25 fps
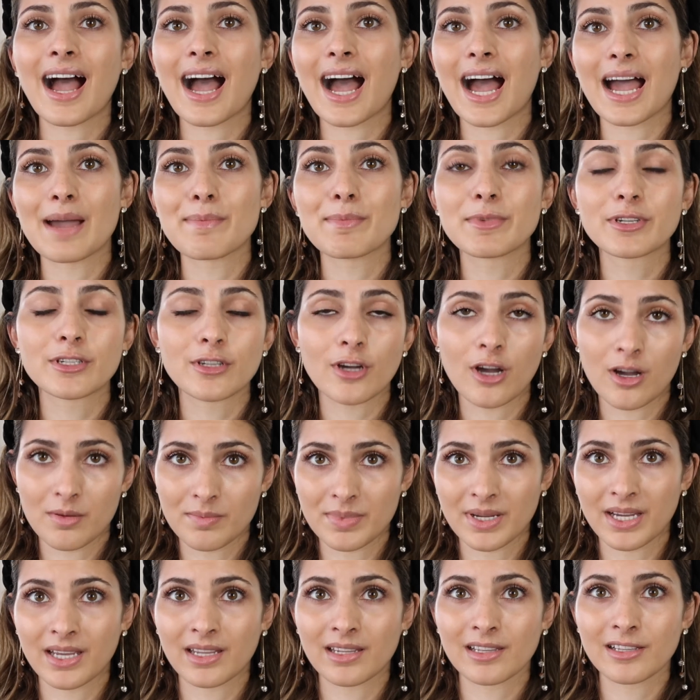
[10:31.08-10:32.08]
I'm a
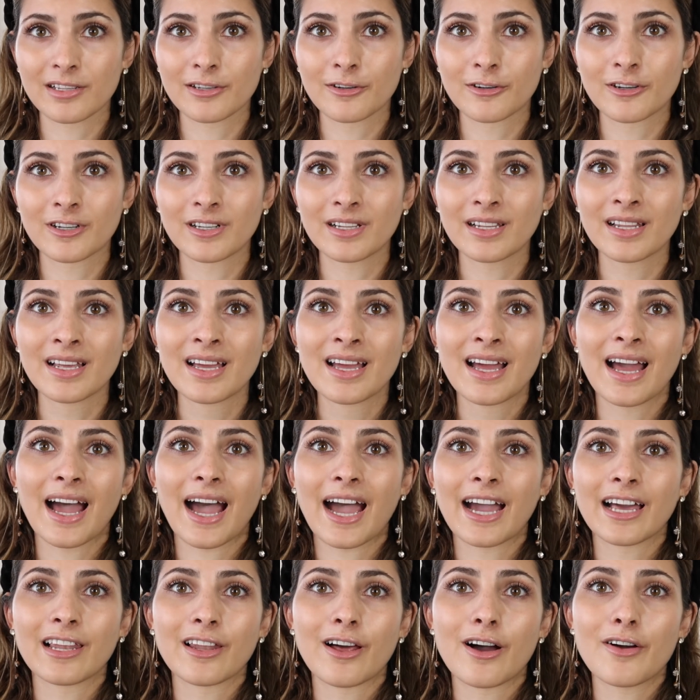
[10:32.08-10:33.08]
top handle girl.
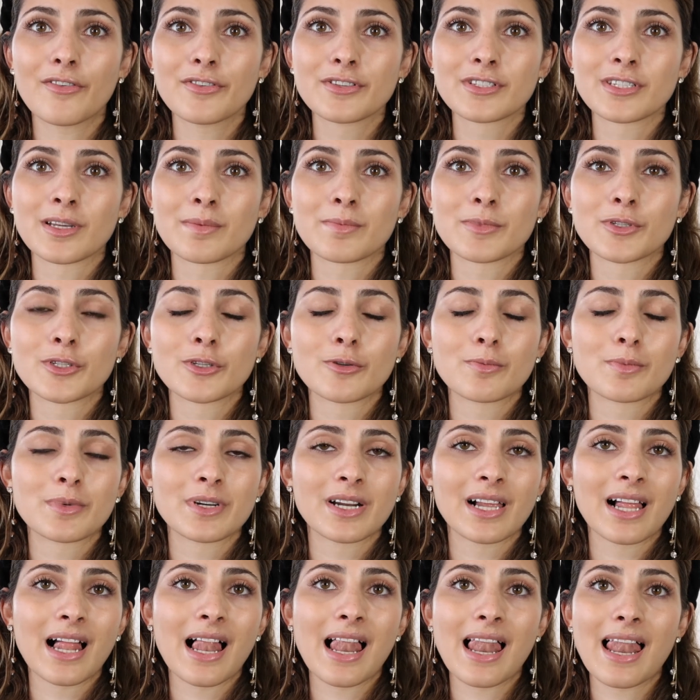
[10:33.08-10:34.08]
I love some super
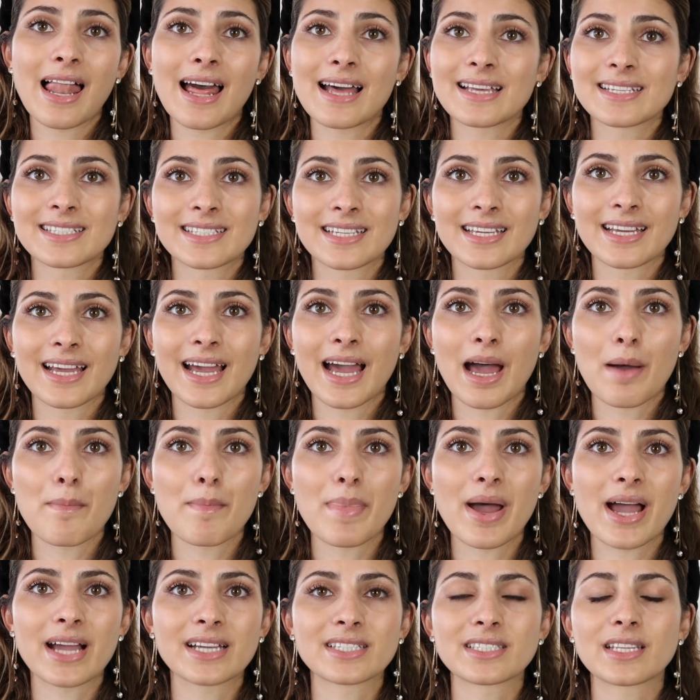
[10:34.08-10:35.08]
classic
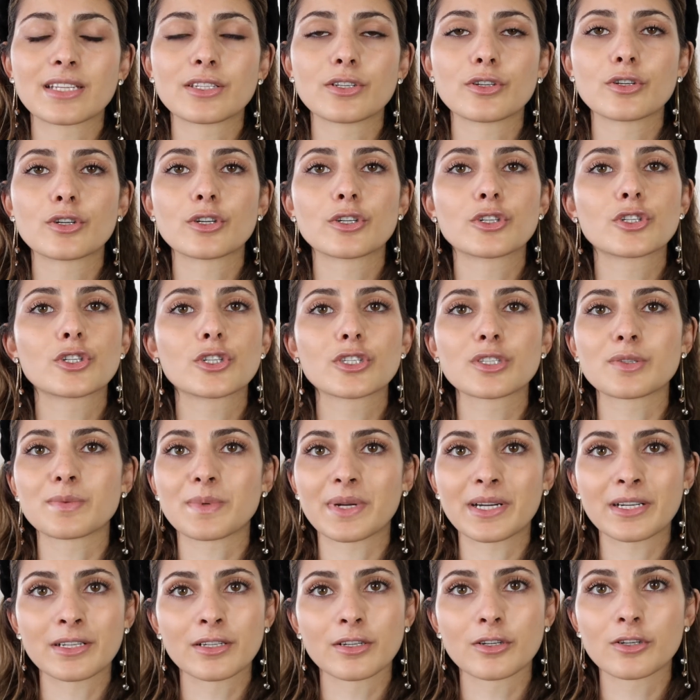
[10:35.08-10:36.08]
handbags that you can just
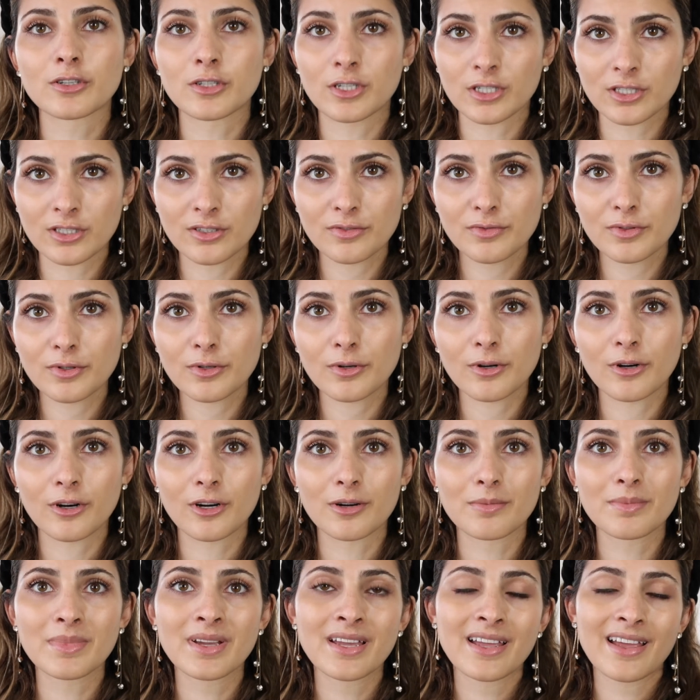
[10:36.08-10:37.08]
wear in the crotch of your
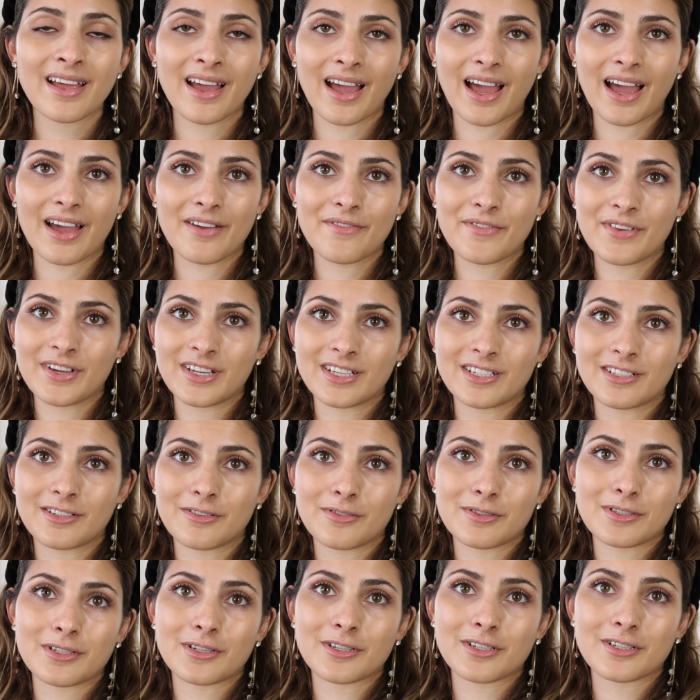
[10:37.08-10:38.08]
arm. I think
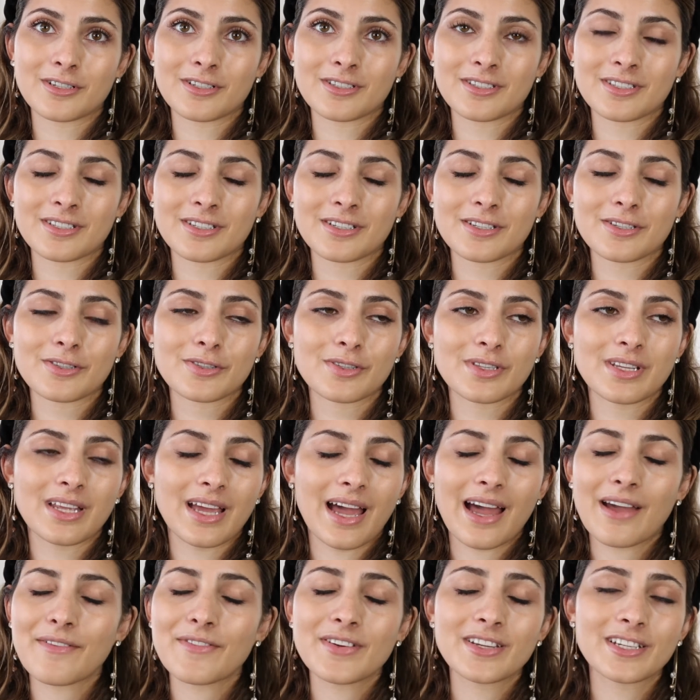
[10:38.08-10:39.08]
they're just
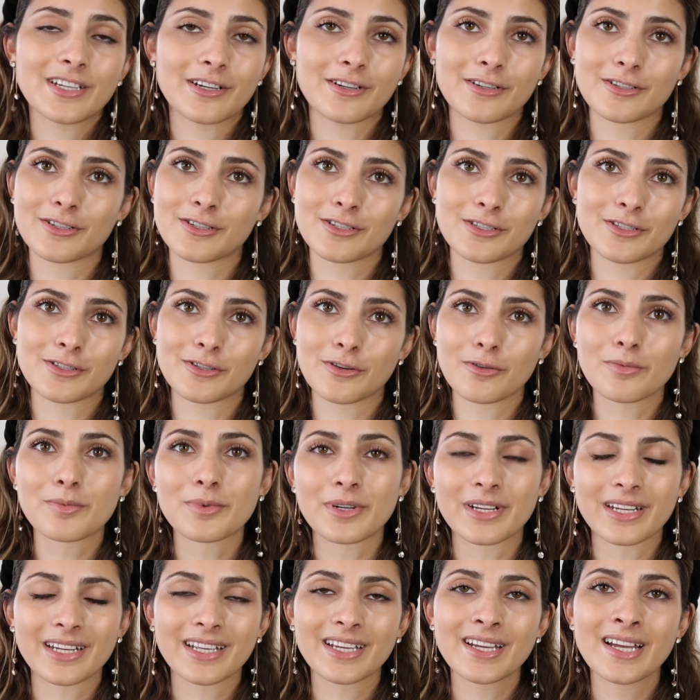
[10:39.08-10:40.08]
so
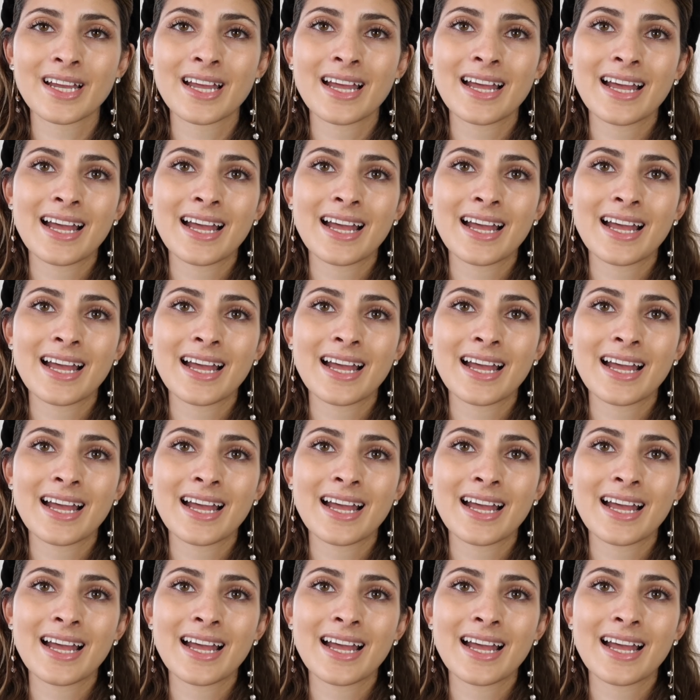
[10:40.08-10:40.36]
pretty.